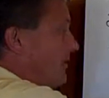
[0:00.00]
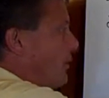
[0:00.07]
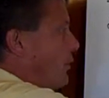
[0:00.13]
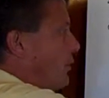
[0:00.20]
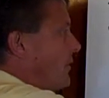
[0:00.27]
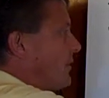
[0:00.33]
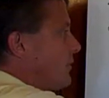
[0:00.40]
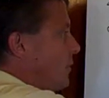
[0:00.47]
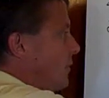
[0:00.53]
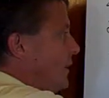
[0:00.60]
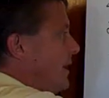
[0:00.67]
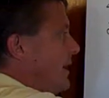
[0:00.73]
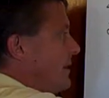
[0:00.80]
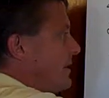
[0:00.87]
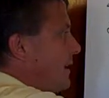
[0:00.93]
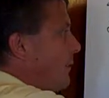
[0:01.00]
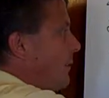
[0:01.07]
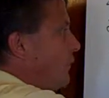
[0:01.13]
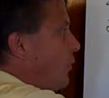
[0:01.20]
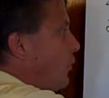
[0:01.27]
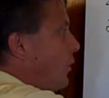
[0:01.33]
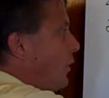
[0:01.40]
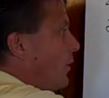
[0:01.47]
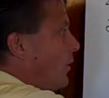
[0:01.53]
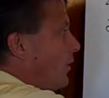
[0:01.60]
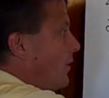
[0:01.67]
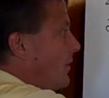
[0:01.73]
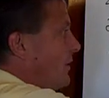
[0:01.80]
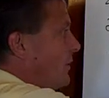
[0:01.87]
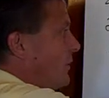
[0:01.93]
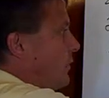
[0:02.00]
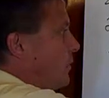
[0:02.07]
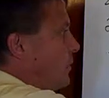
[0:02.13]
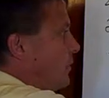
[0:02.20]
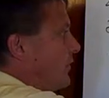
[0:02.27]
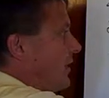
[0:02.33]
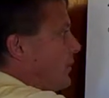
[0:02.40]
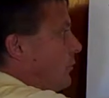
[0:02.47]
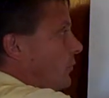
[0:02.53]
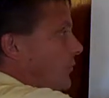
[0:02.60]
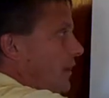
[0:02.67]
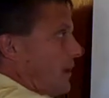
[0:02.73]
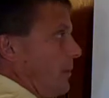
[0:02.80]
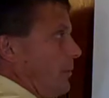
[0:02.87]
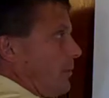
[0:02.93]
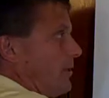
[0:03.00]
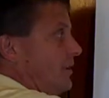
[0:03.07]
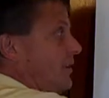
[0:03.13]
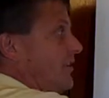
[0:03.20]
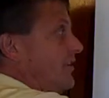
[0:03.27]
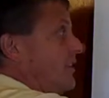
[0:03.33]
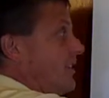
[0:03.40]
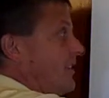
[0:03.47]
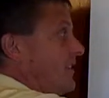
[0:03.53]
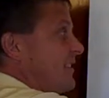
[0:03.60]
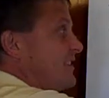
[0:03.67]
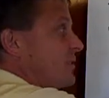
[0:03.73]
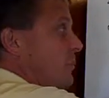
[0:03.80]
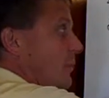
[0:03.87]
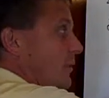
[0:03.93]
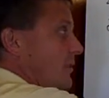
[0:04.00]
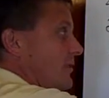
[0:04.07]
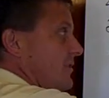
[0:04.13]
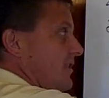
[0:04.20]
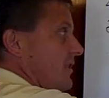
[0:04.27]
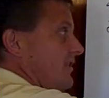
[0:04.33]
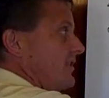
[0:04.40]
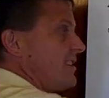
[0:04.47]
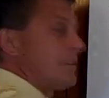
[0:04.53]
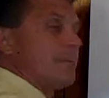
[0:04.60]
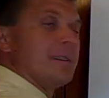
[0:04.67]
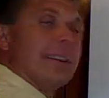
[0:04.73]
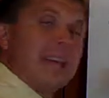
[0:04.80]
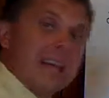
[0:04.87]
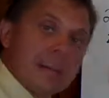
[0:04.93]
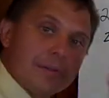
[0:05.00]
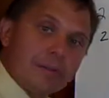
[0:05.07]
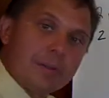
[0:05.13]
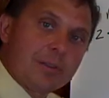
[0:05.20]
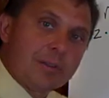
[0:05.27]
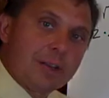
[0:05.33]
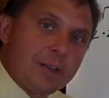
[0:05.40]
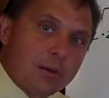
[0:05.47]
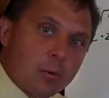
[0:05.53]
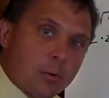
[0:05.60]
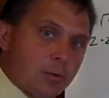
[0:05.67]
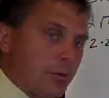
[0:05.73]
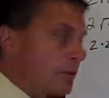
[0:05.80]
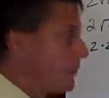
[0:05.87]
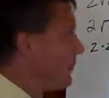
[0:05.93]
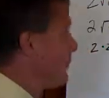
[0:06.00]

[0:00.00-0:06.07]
going to have to break square root of 8 down. 4 and 2, see how those line up underneath? I still have that square root of 6, keeping everything in order.